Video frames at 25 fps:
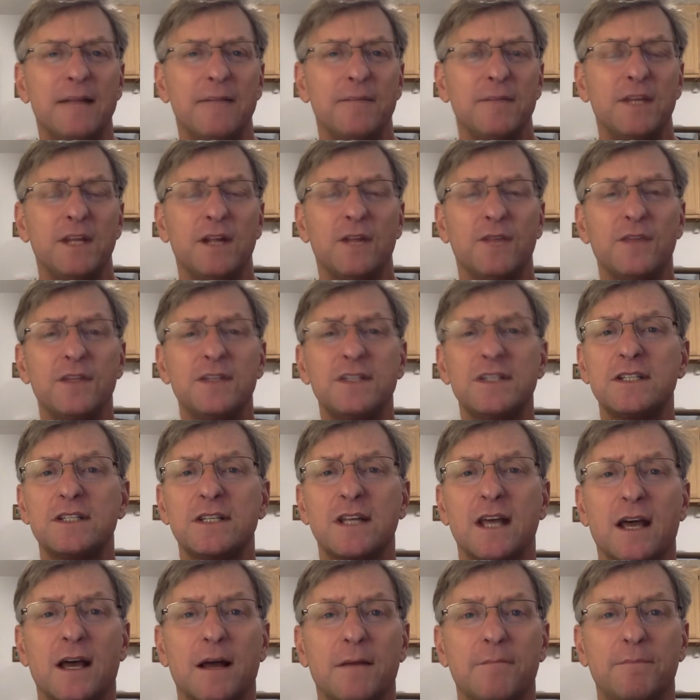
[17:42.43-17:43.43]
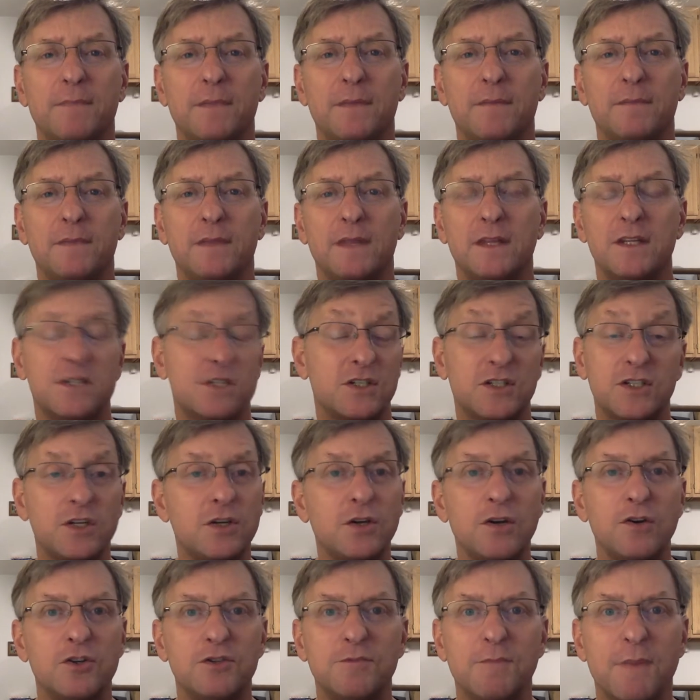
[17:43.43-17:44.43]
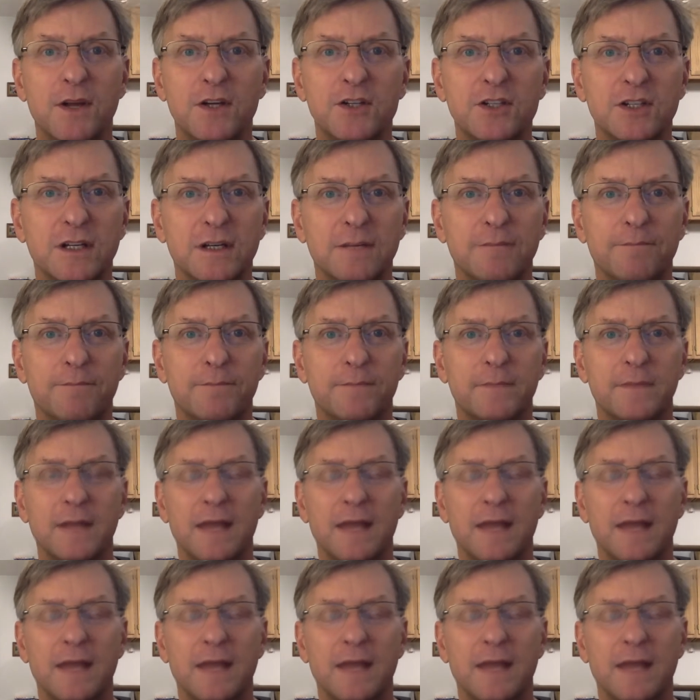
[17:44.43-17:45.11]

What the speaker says: you know, this is a huge mission.